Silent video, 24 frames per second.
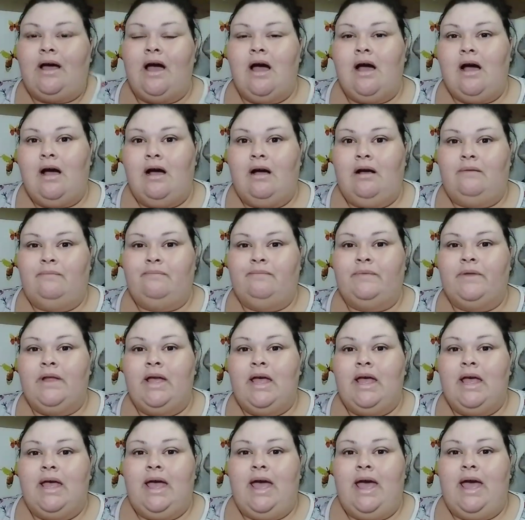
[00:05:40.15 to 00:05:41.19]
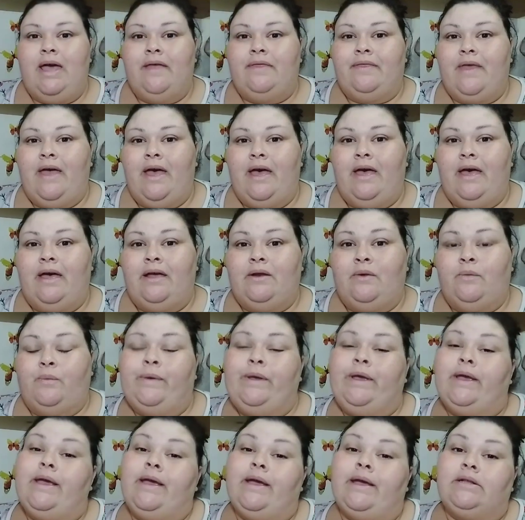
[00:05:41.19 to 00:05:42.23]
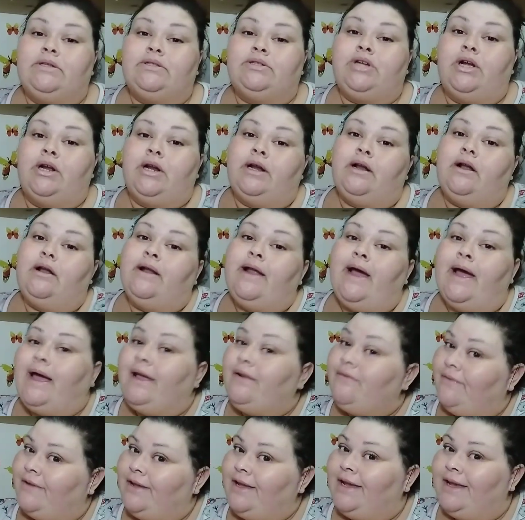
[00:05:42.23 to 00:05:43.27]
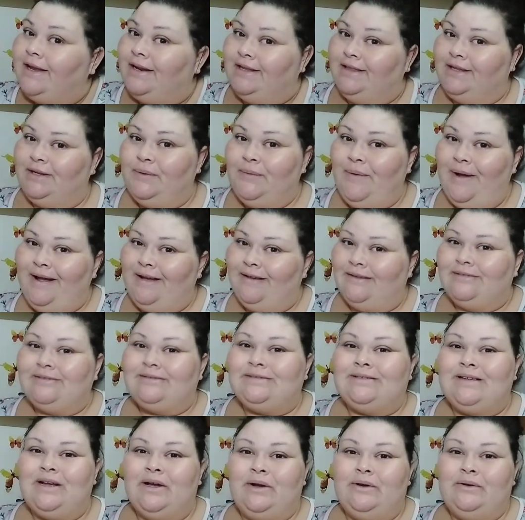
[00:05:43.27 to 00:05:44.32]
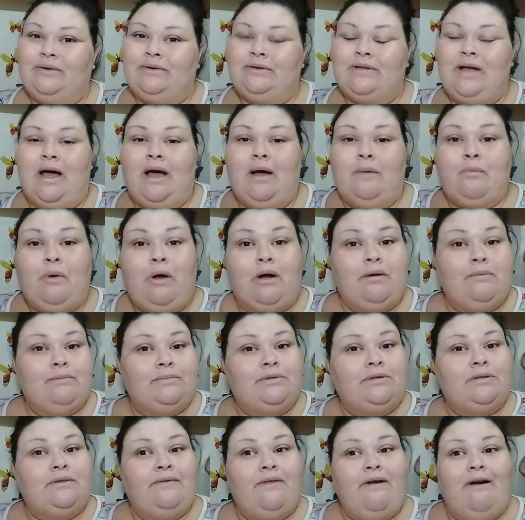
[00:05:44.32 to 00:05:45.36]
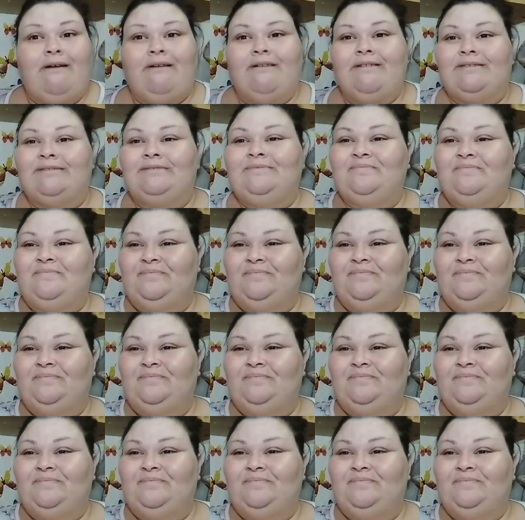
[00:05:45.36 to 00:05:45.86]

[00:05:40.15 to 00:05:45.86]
Um, and then we can get started on Advent in a little while. So, um, welcome to the vlog.